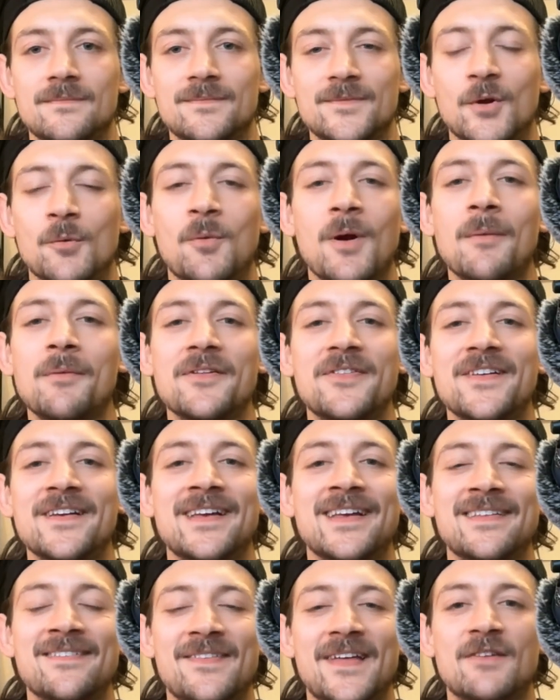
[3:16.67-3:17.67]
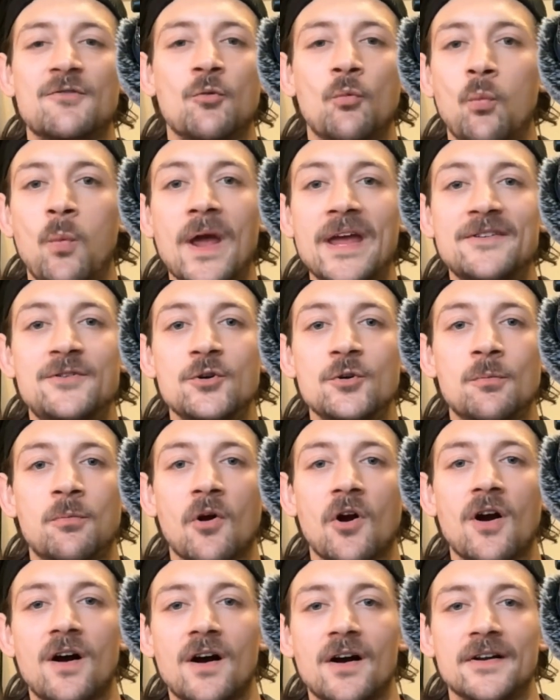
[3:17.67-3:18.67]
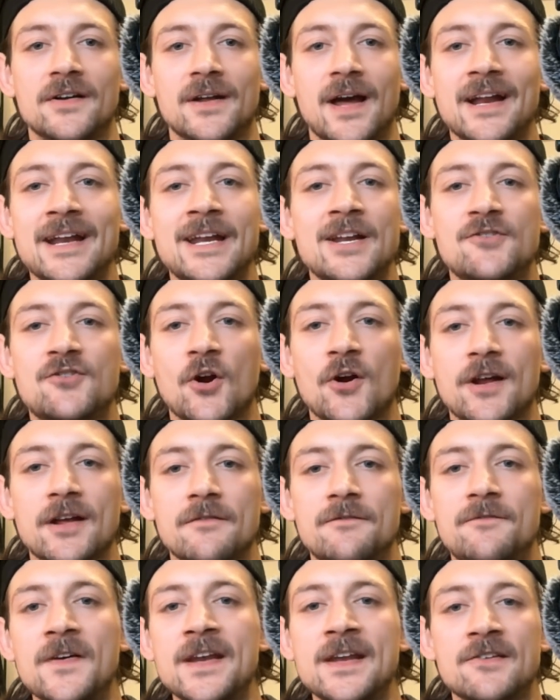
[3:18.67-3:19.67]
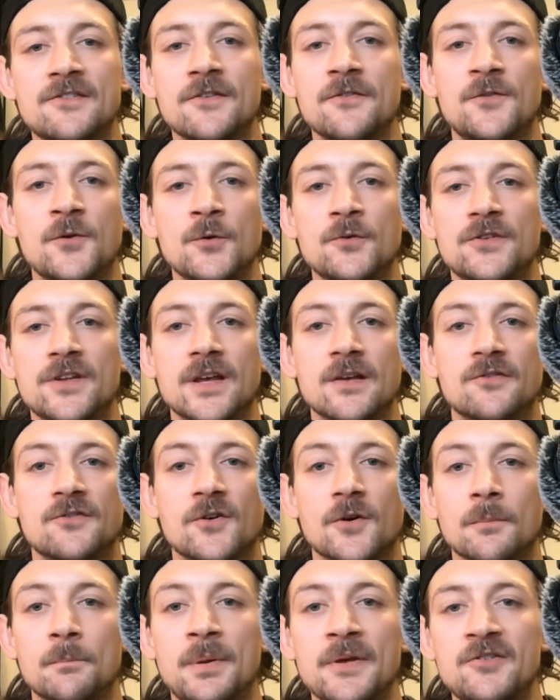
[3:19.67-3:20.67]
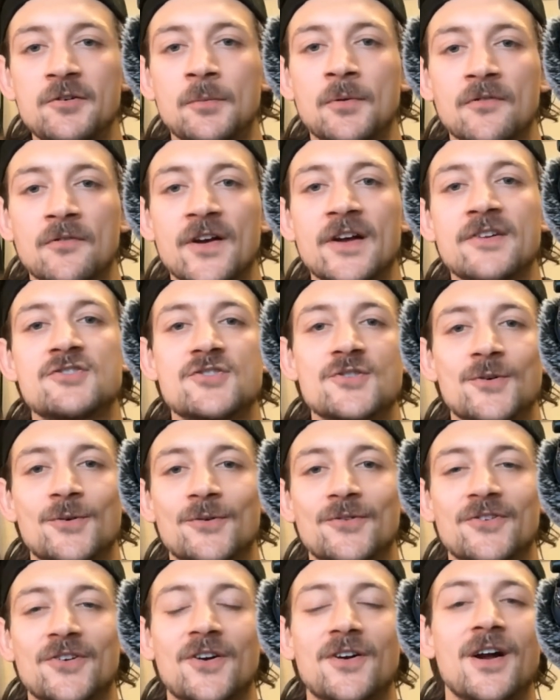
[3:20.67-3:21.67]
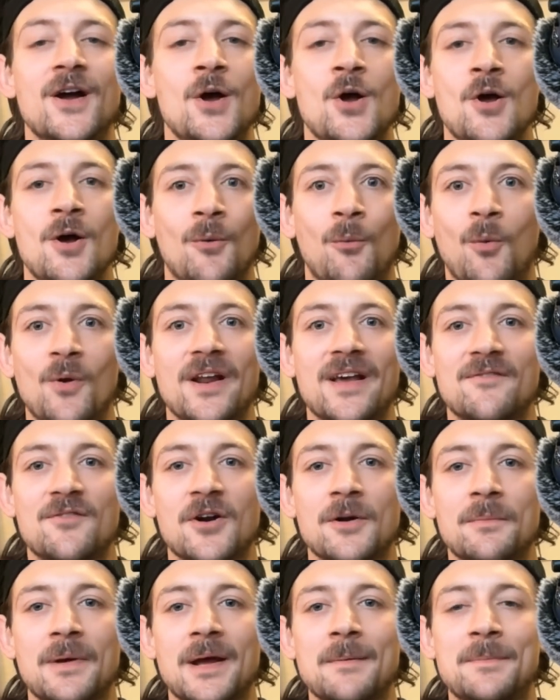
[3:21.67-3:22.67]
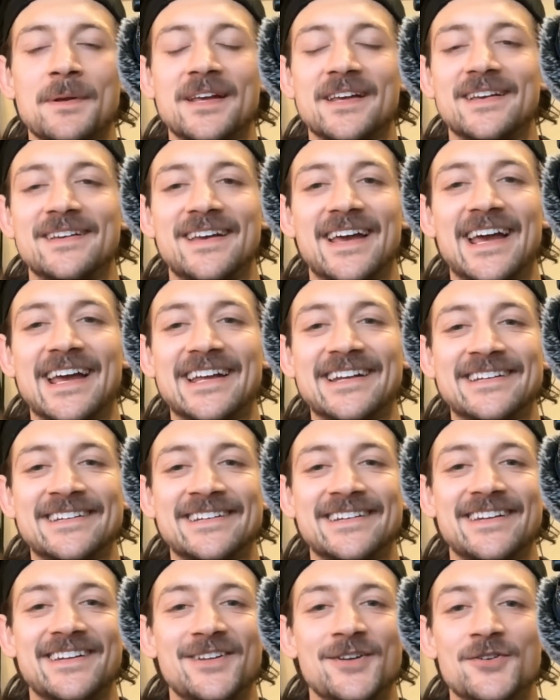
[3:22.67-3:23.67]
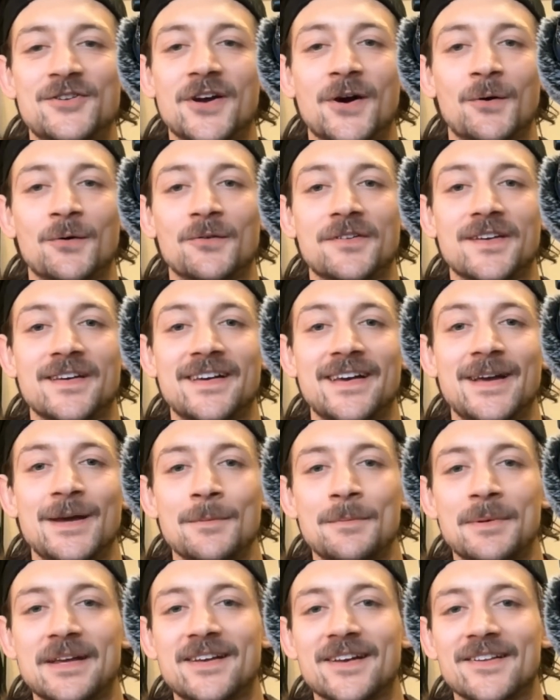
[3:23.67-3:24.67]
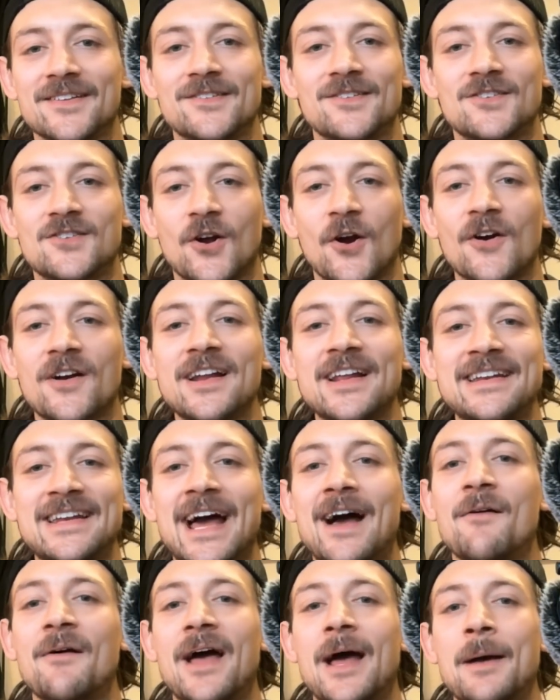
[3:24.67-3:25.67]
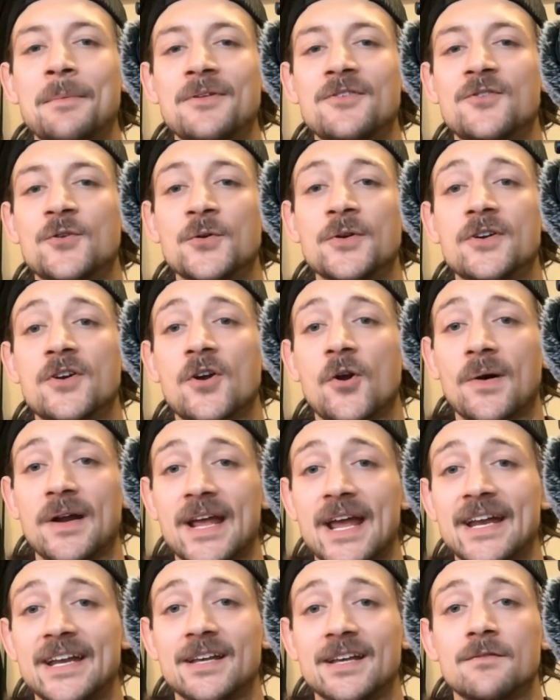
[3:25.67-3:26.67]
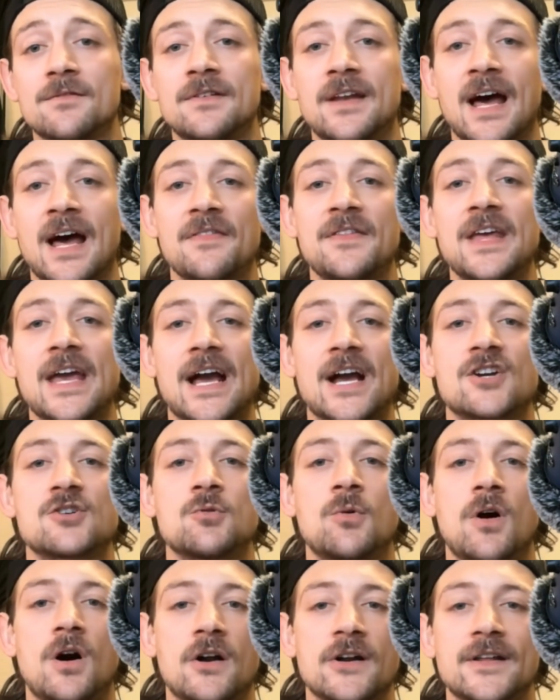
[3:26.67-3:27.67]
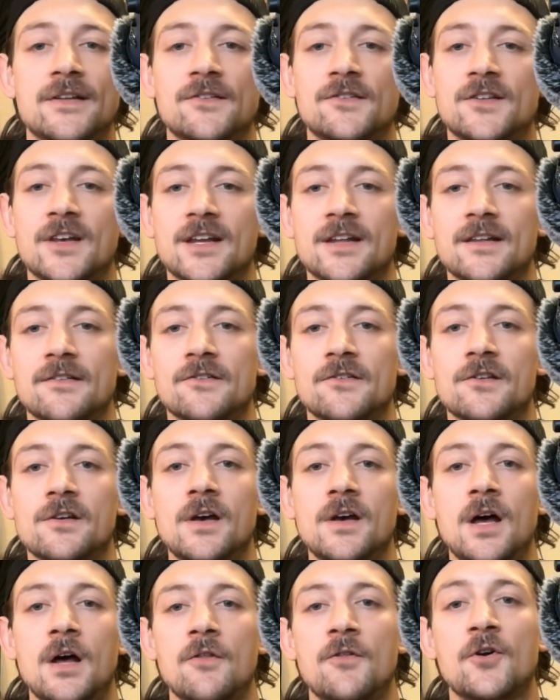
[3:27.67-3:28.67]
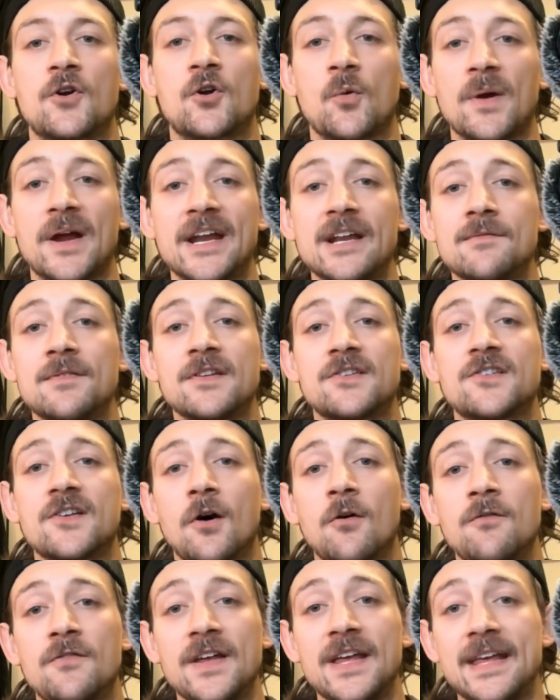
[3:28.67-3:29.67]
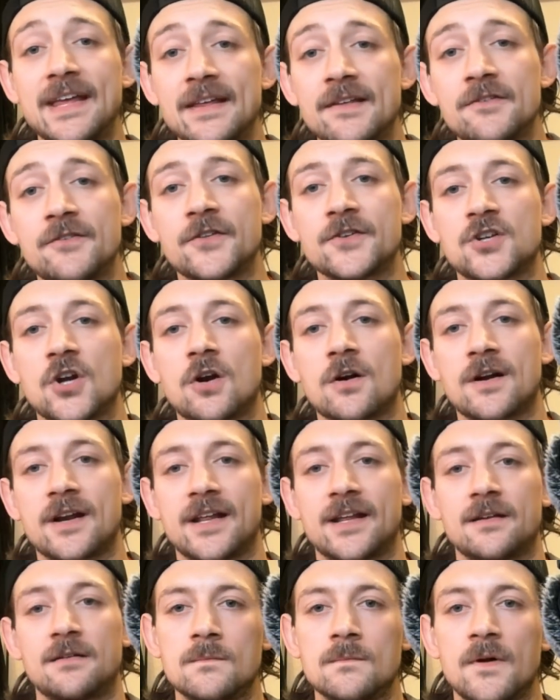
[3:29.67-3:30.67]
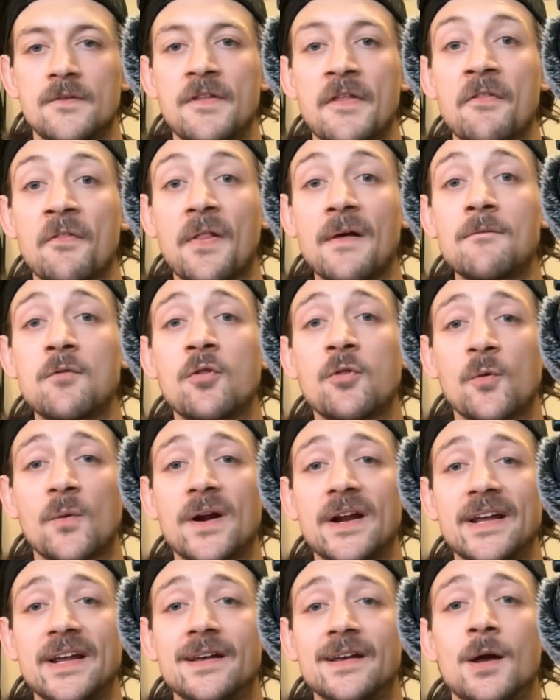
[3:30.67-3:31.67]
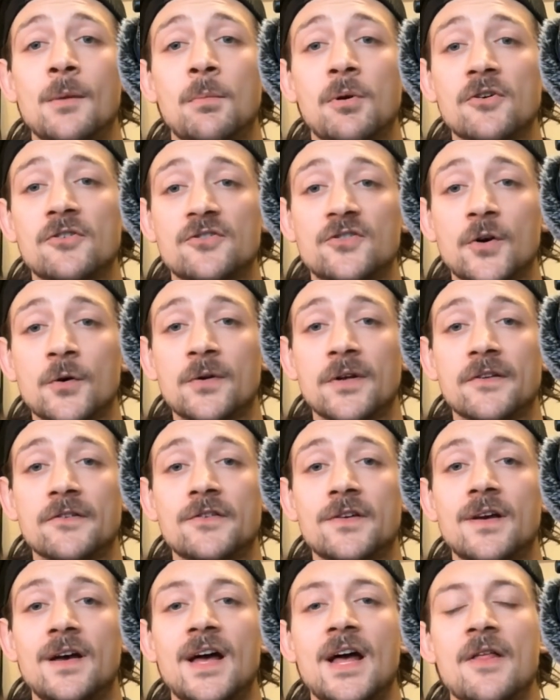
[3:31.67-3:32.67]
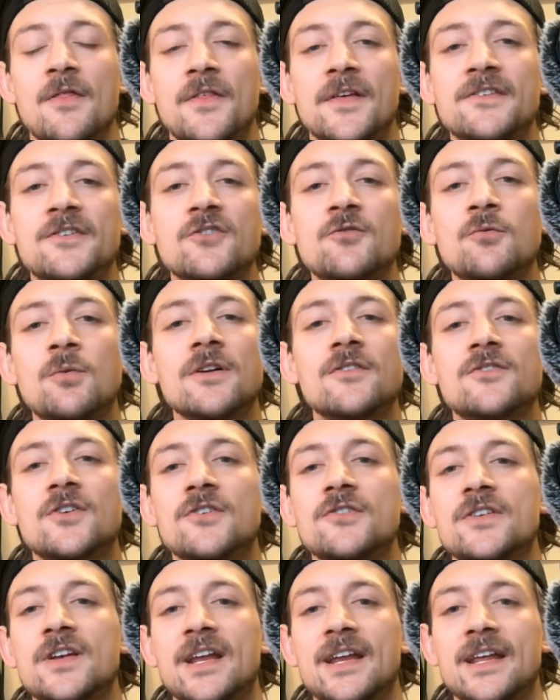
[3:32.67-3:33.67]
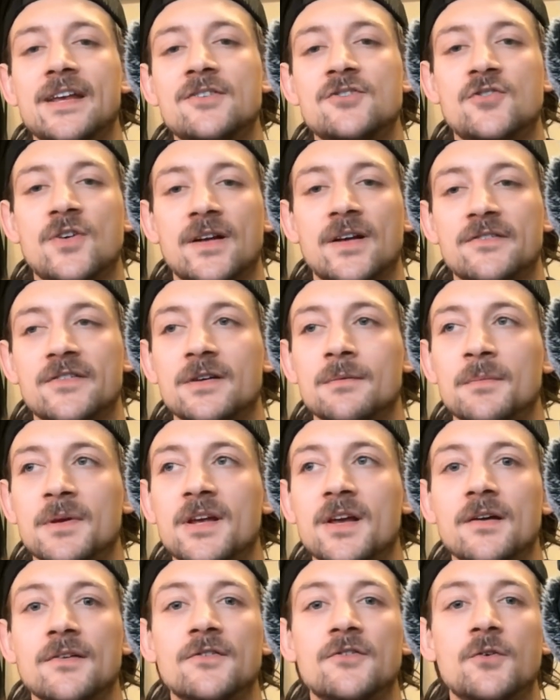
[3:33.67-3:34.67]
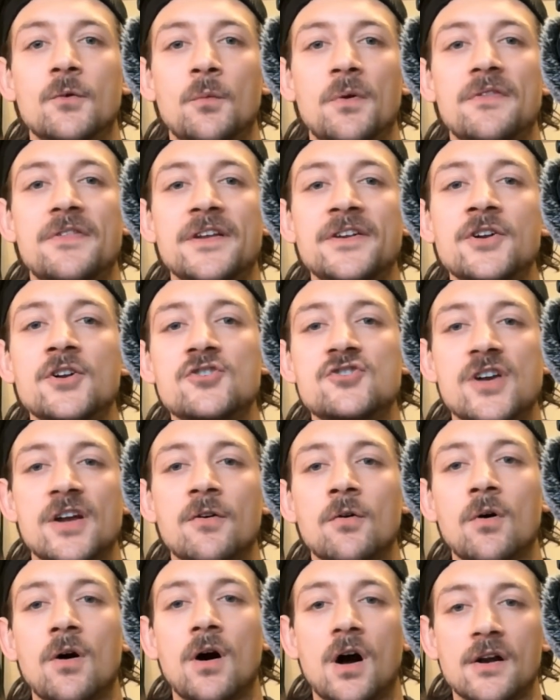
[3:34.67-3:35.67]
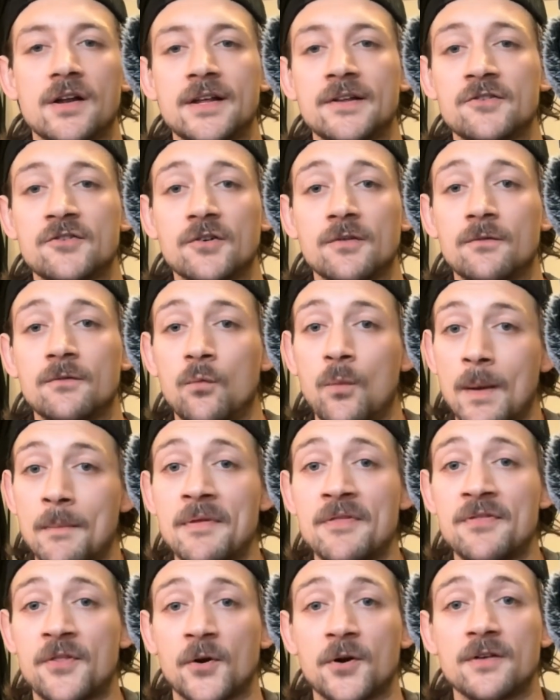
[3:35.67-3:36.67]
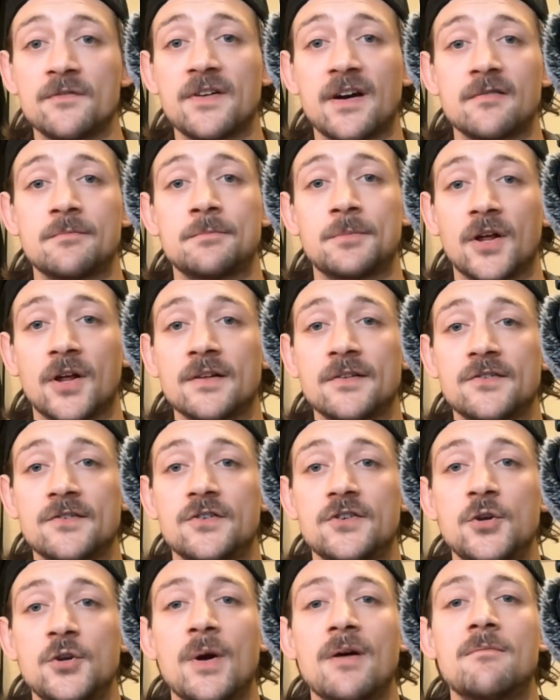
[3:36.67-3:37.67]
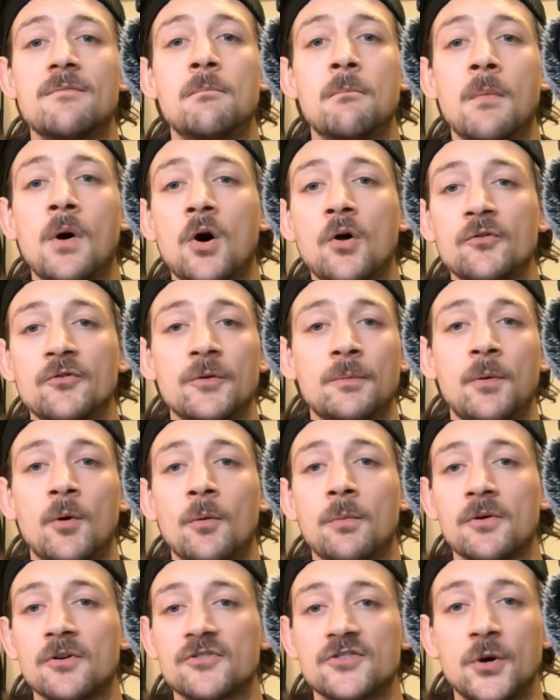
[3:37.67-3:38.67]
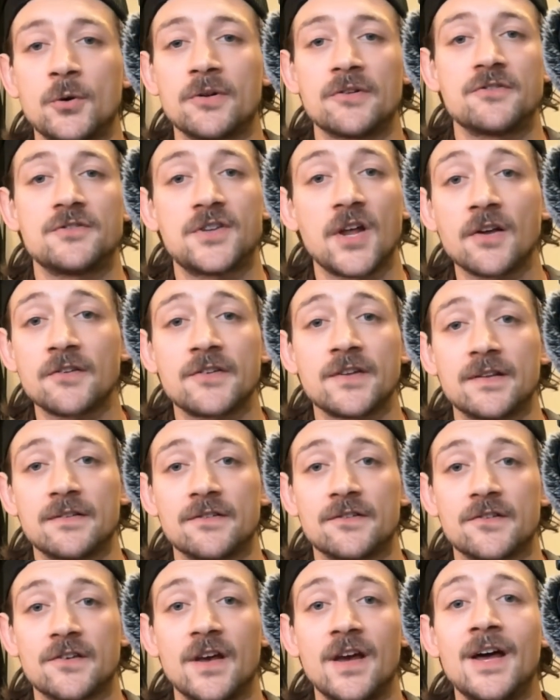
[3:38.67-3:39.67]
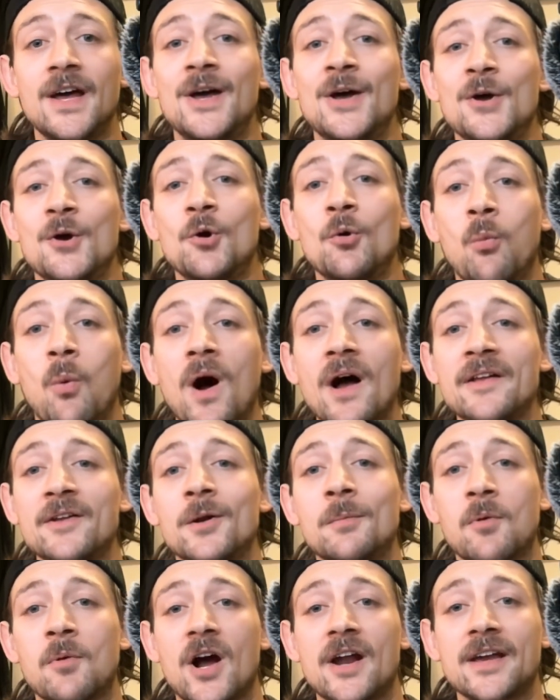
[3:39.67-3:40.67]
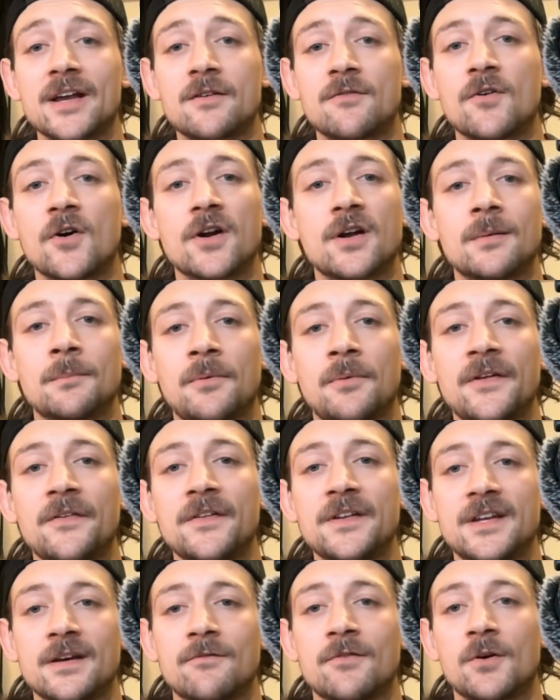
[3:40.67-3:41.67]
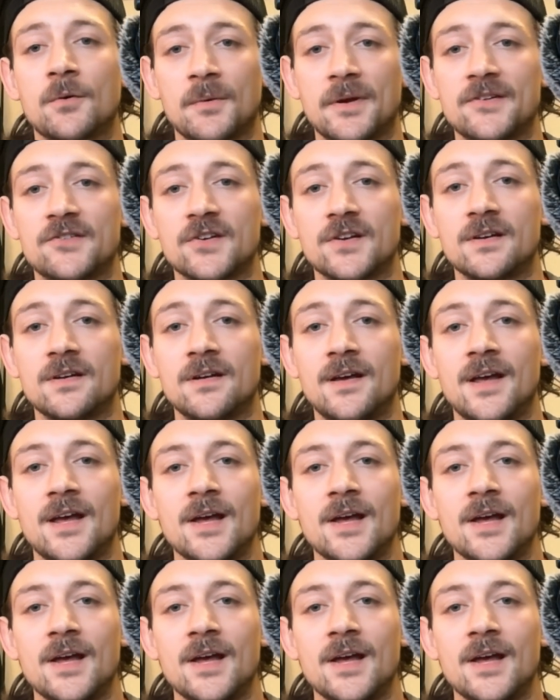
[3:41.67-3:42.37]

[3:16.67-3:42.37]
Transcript: You're probably thinking that's way too broad. I need to target fitness enthusiasts or busy professionals or whatever it might be. And you don't, because targeting now happens through your creative, not the actual audience settings. The creative itself is the targeting. And then level 3, personas. This is where it starts to get interesting because within your general audience of women 35 plus, you have multiple personas, dozens, who want your product for a completely different reason.